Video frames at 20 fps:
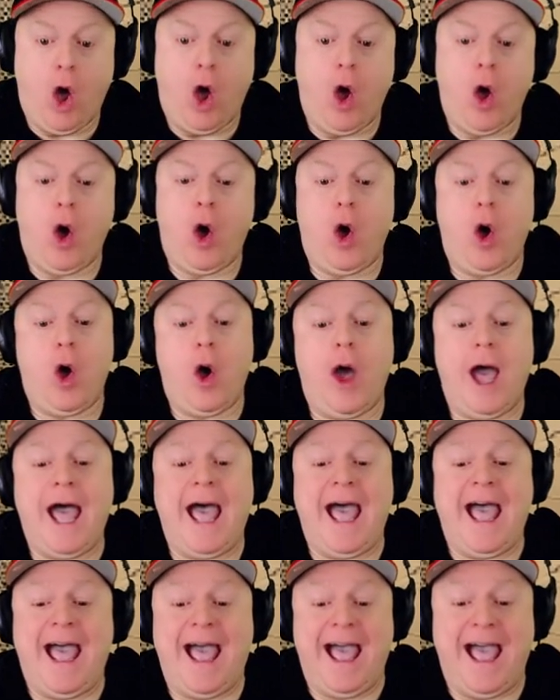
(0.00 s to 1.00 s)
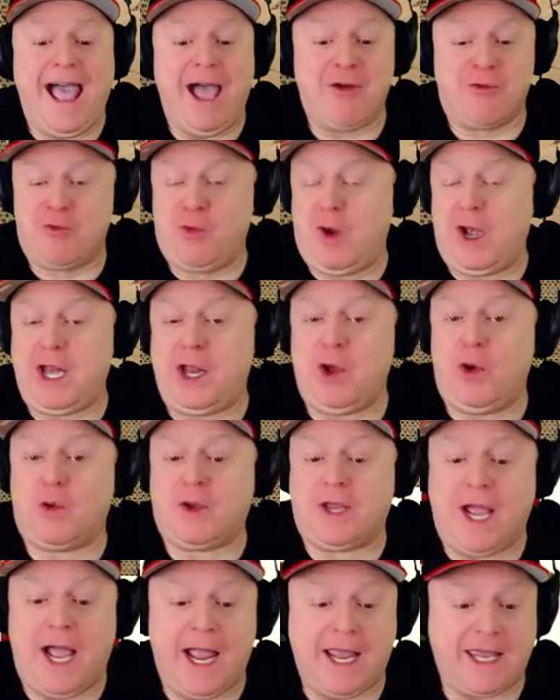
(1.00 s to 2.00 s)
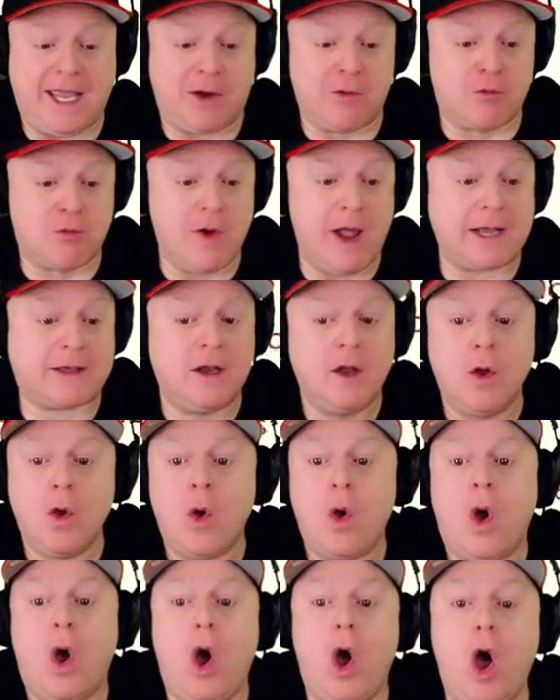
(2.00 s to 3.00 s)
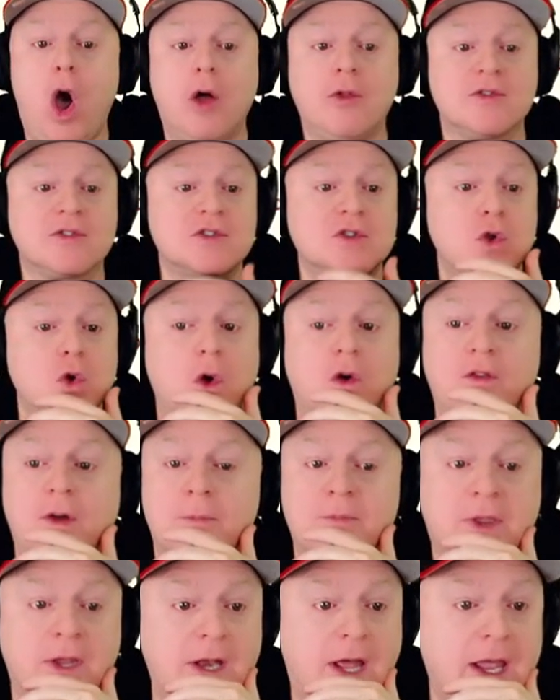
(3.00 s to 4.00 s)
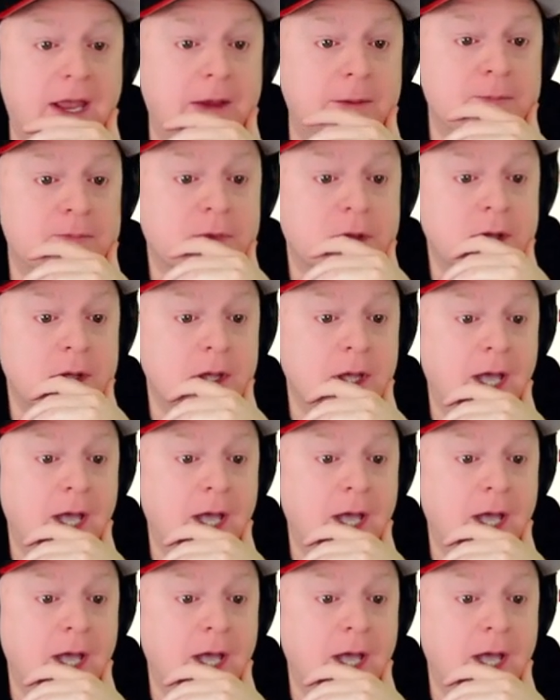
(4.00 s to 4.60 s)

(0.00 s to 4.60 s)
Oh, radio guy got wrecked. Oh, there's 2 of them tonight.